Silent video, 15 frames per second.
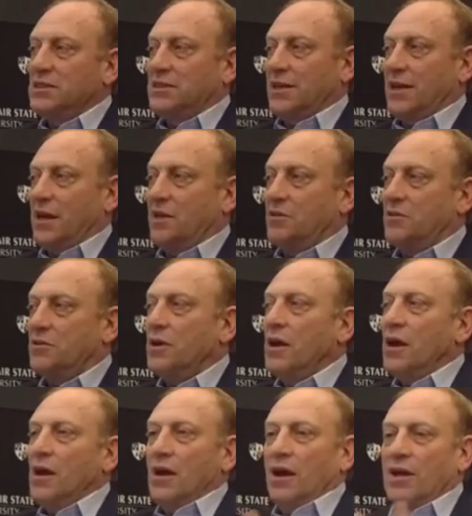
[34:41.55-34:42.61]
together,
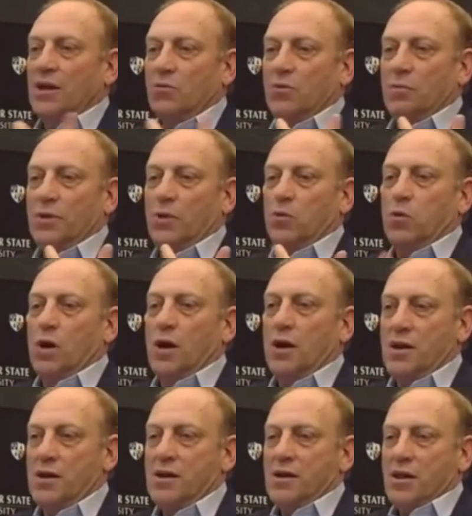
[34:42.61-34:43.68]
and there will be
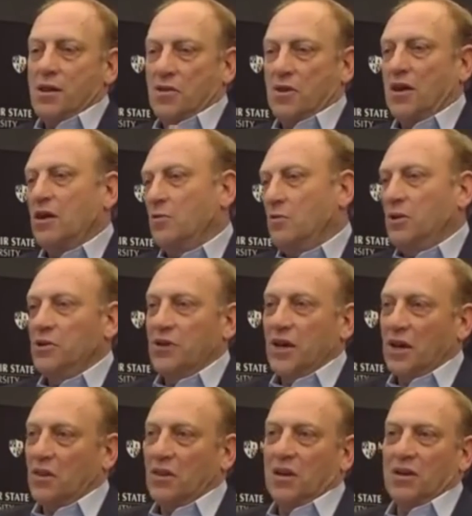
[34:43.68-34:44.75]
one thing where you'll
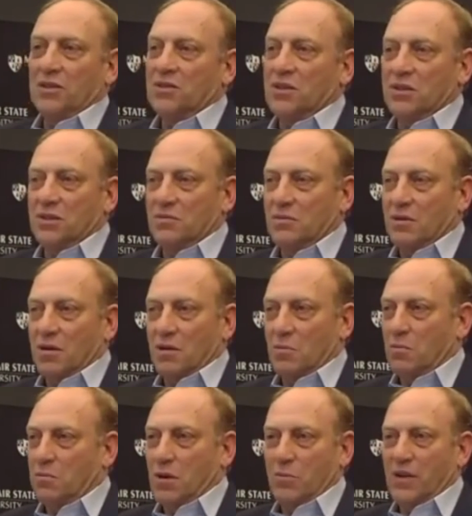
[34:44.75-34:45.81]
get things that are
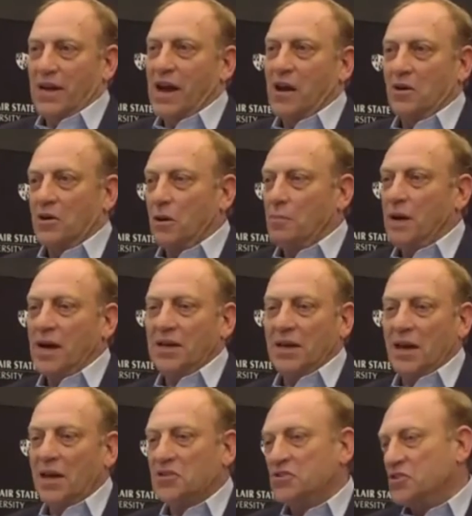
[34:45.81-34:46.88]
what we now call
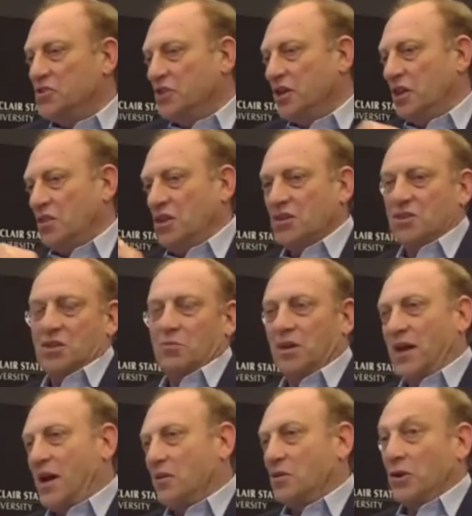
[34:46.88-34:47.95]
podcasts, and you'll get things that we
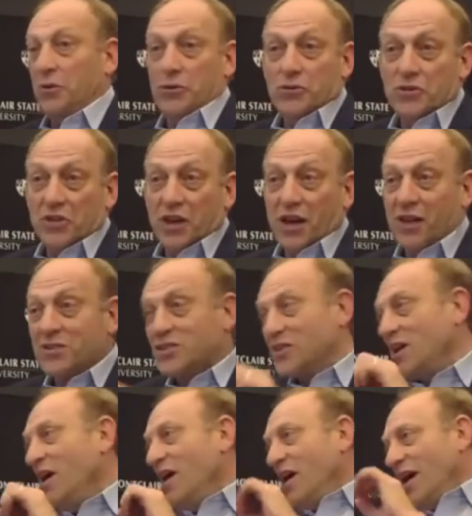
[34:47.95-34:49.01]
now call newscasts,
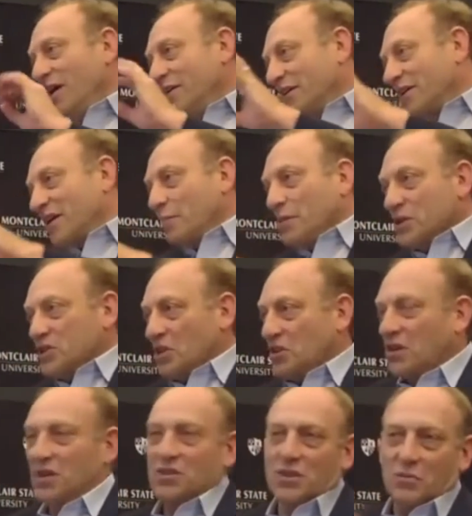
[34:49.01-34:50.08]
and you'll get a bunch of
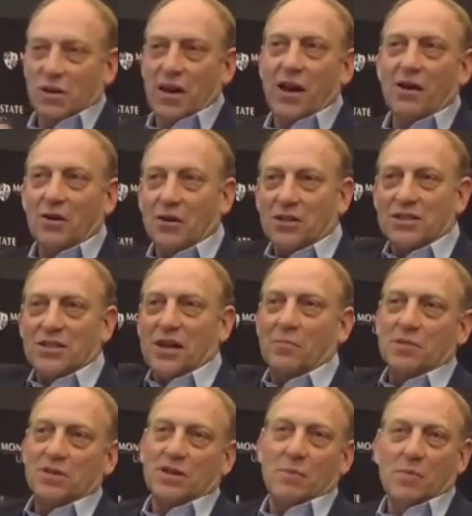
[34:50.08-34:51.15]
things that we now call
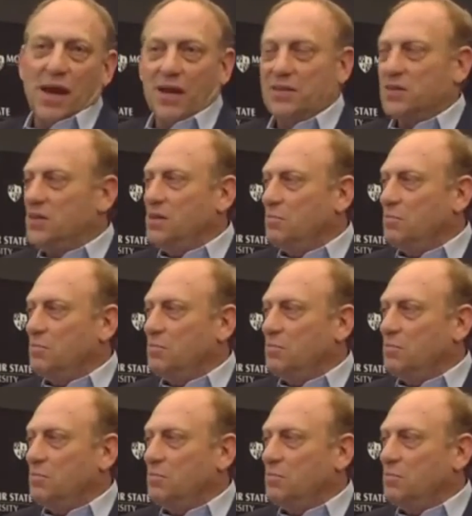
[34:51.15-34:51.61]
segments on magazines.